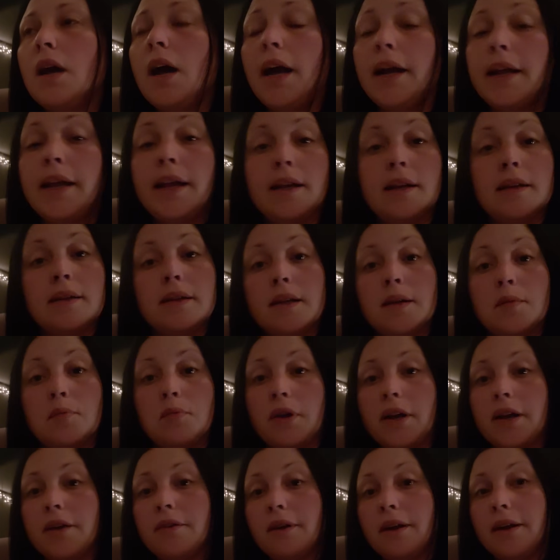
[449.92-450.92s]
I can't get a
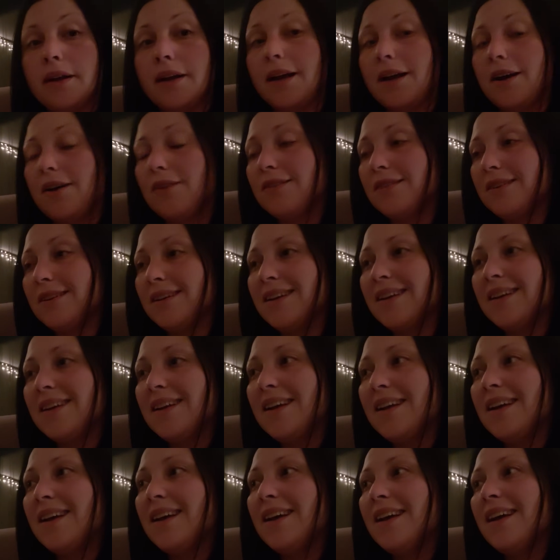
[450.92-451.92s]
break right now.
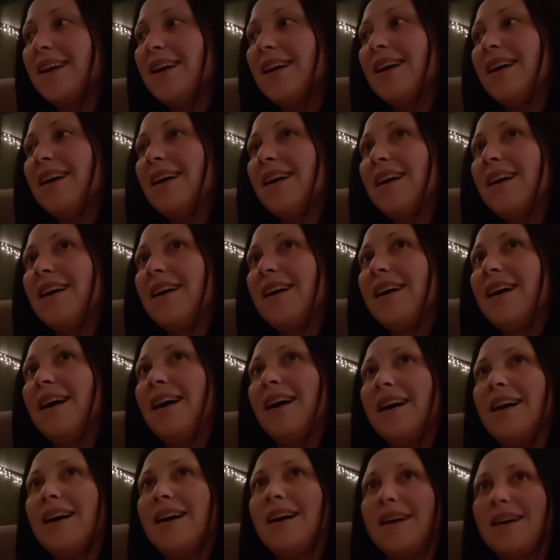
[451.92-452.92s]

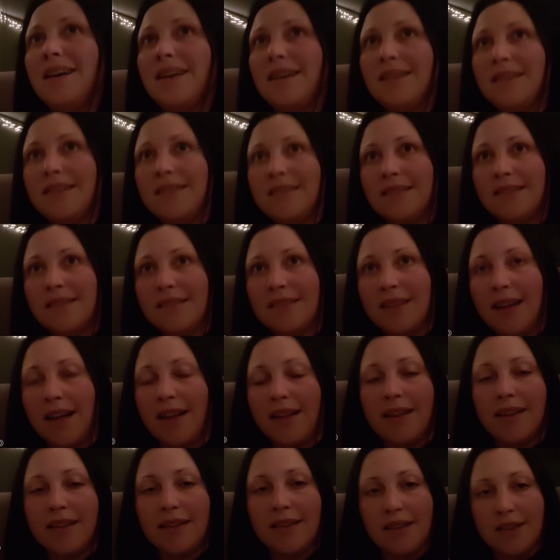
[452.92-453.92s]
Uh, I
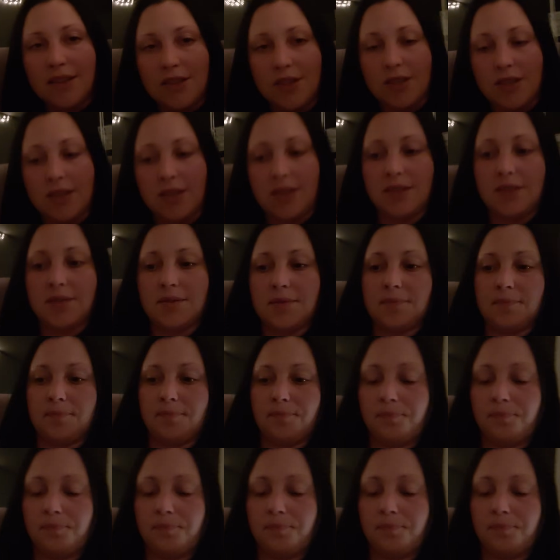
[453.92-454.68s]
think that's just,